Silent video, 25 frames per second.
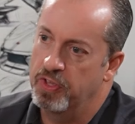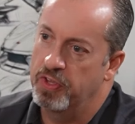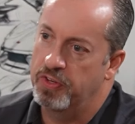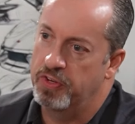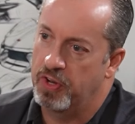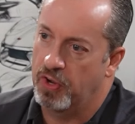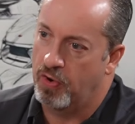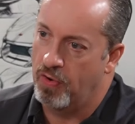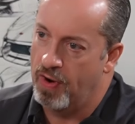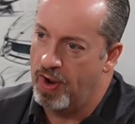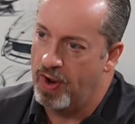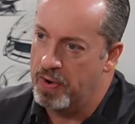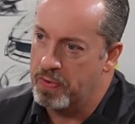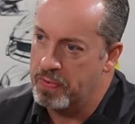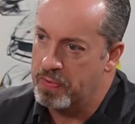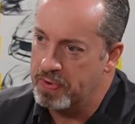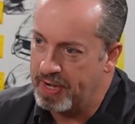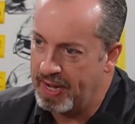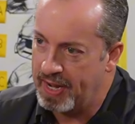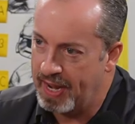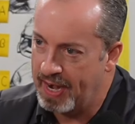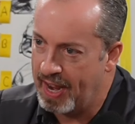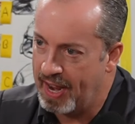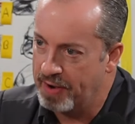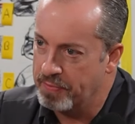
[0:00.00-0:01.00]
it in the ground,
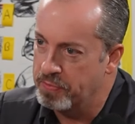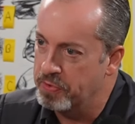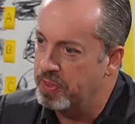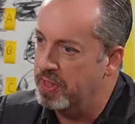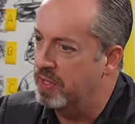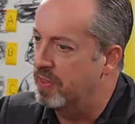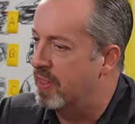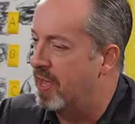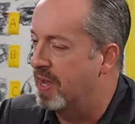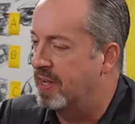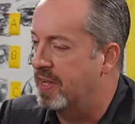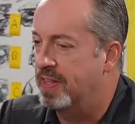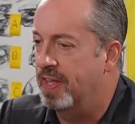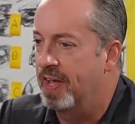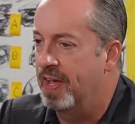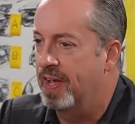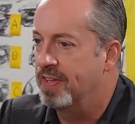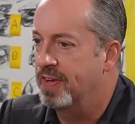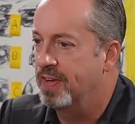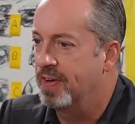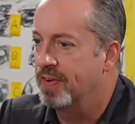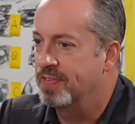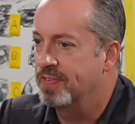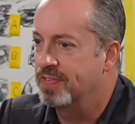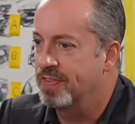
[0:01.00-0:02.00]
and I really like that.
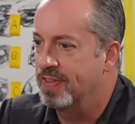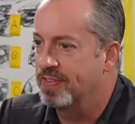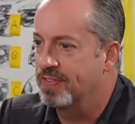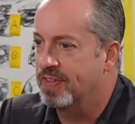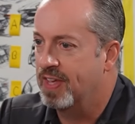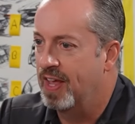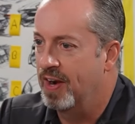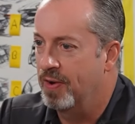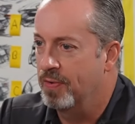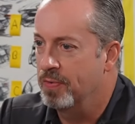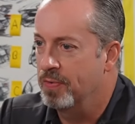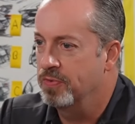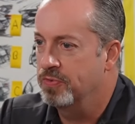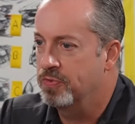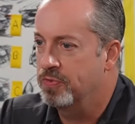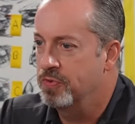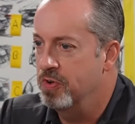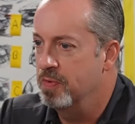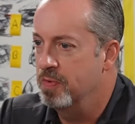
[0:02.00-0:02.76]
You know, it's kind of old school.